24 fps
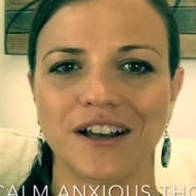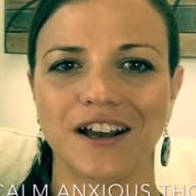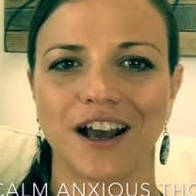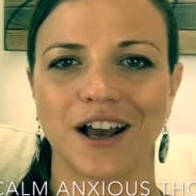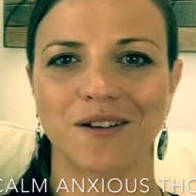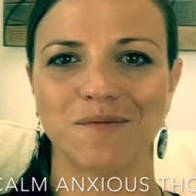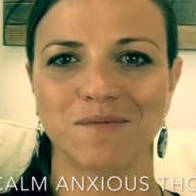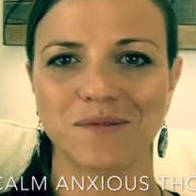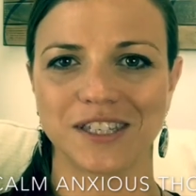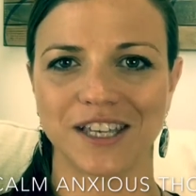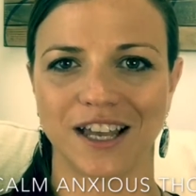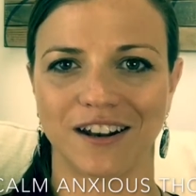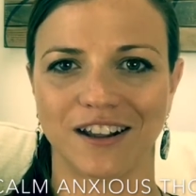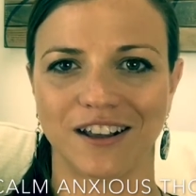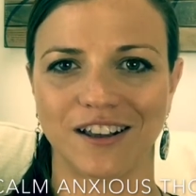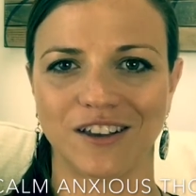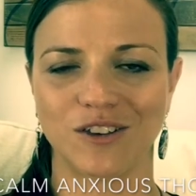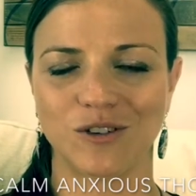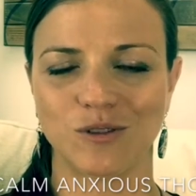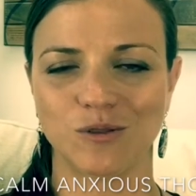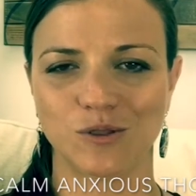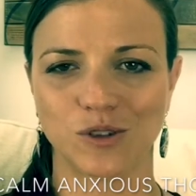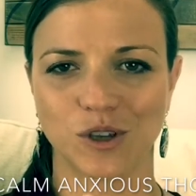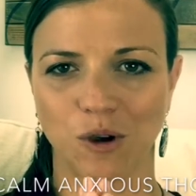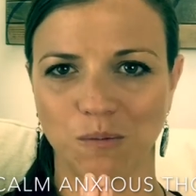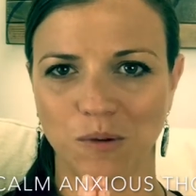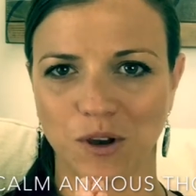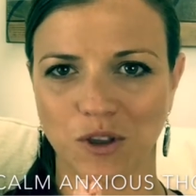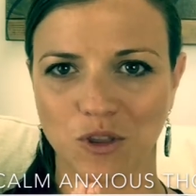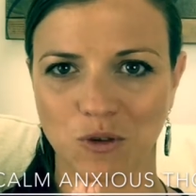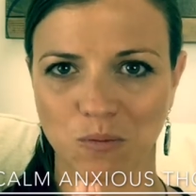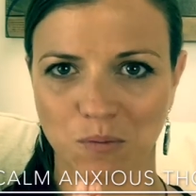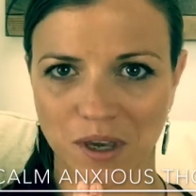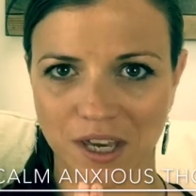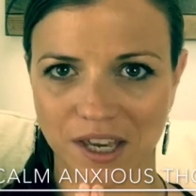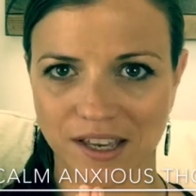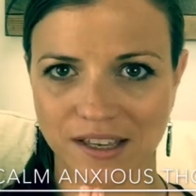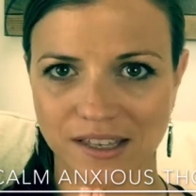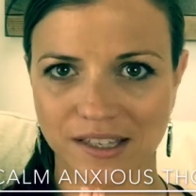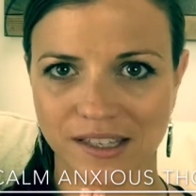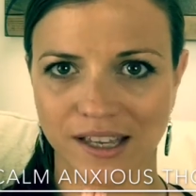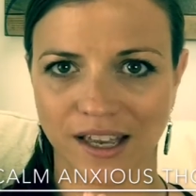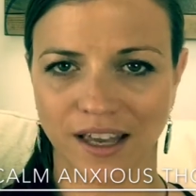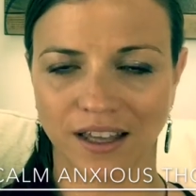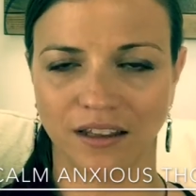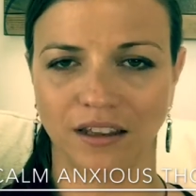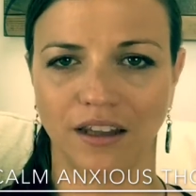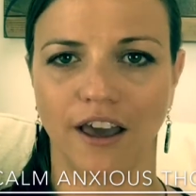I'm sending you so much
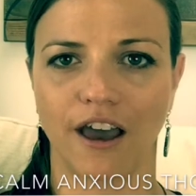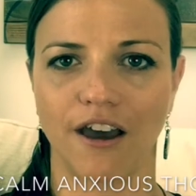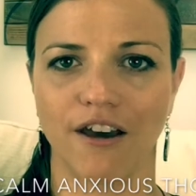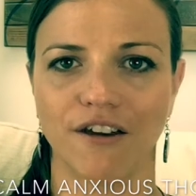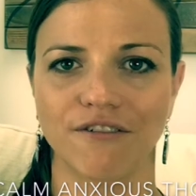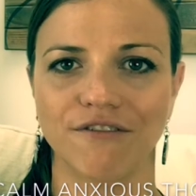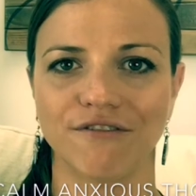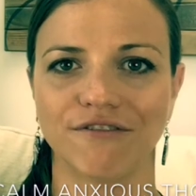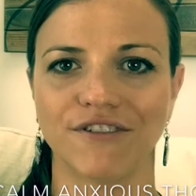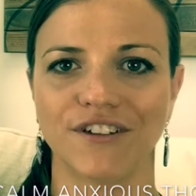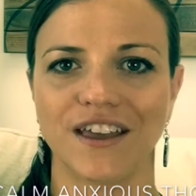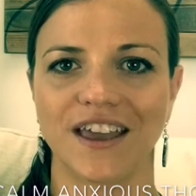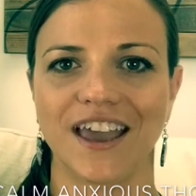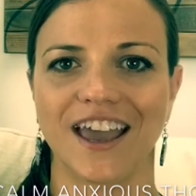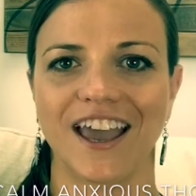peace and love,